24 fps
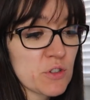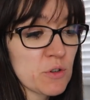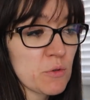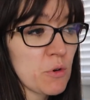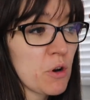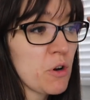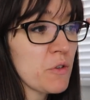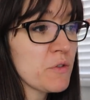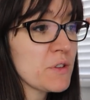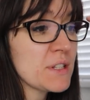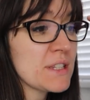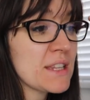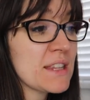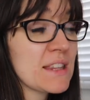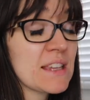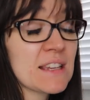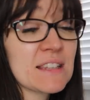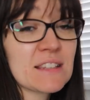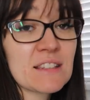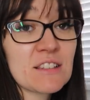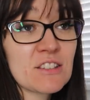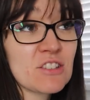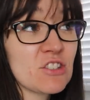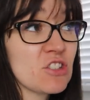So obviously
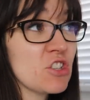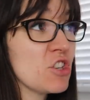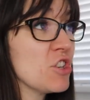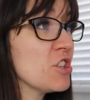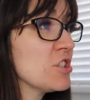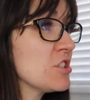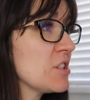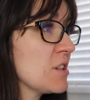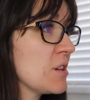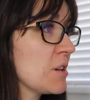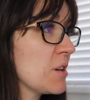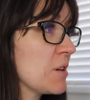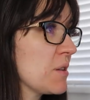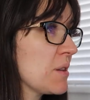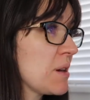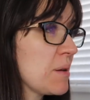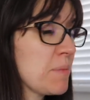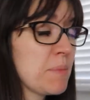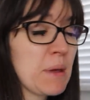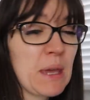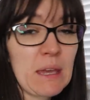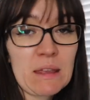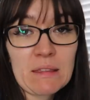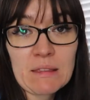there's search, there you go,
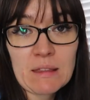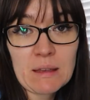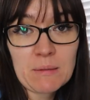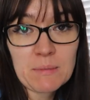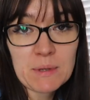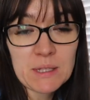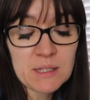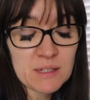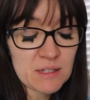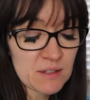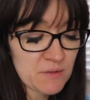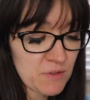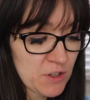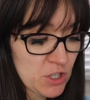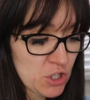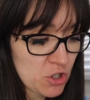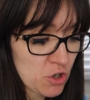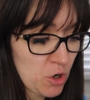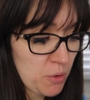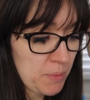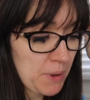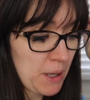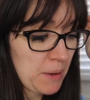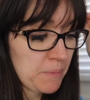that ping thing means it's finished
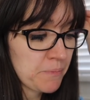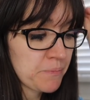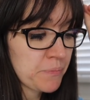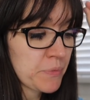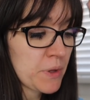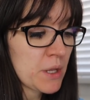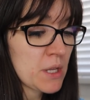copying.